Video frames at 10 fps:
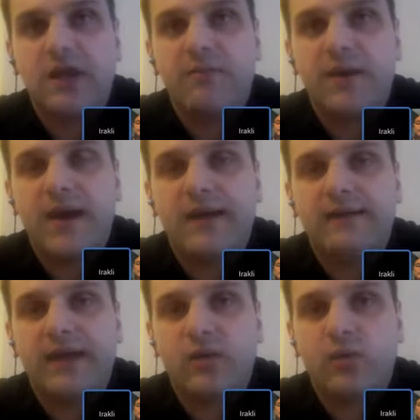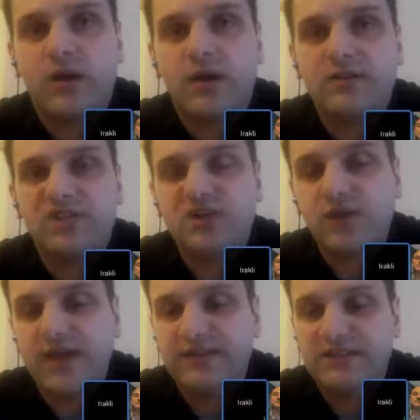But where
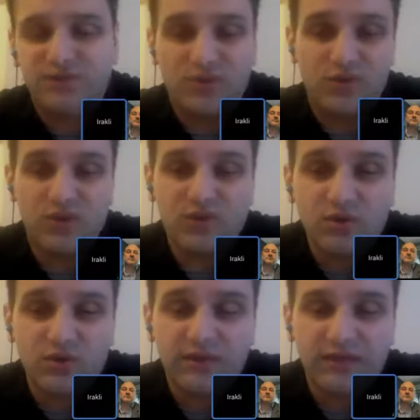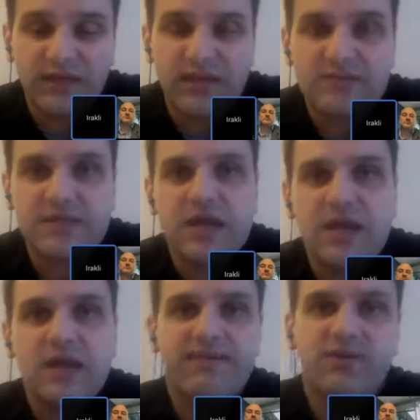GUIDs fall short is
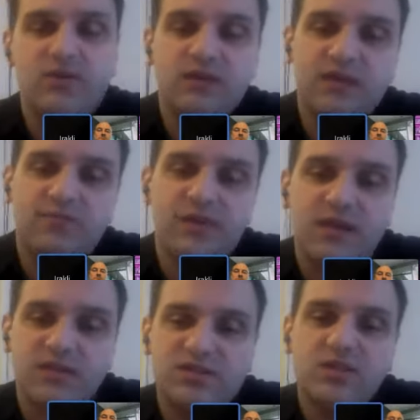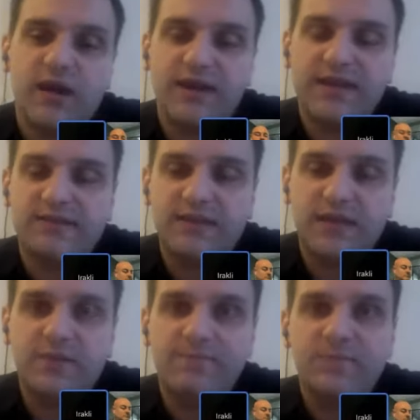if you give me a
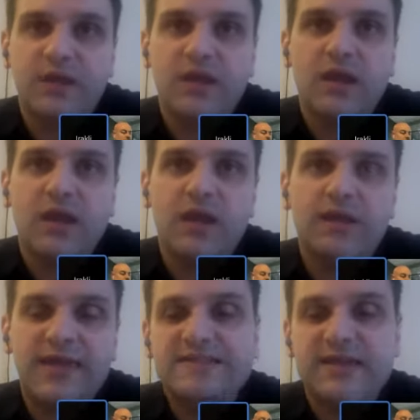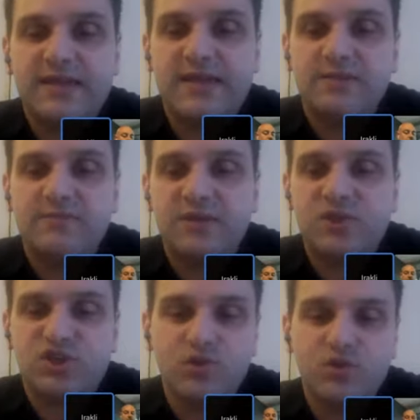GUID, yes, I can be
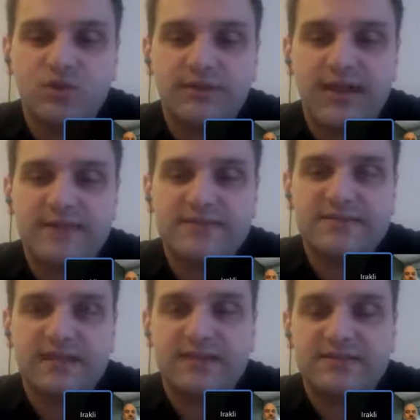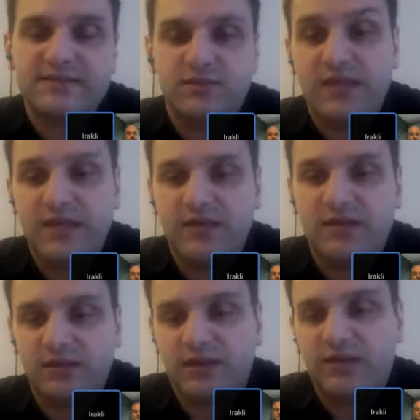sure that it's unique,
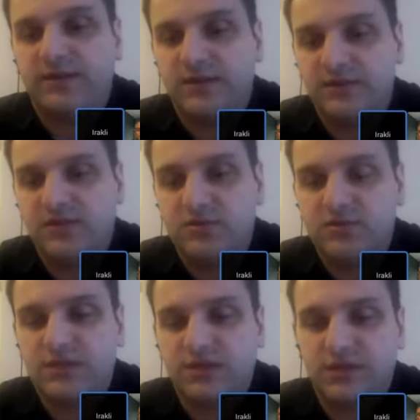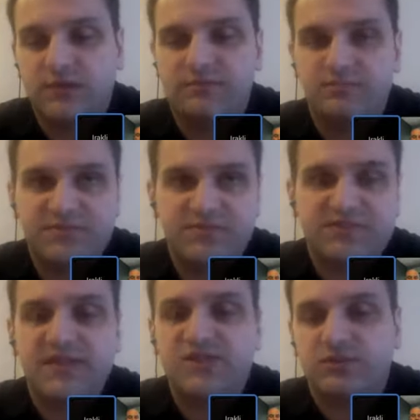given that you use
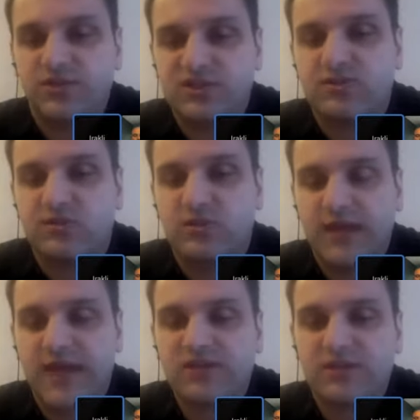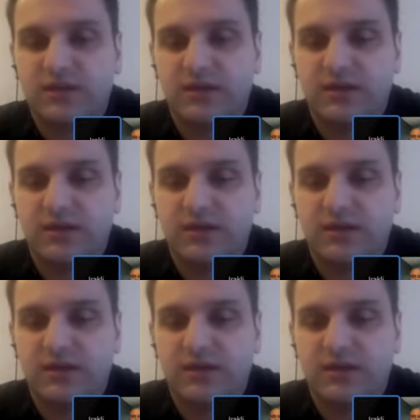substantially strong hashing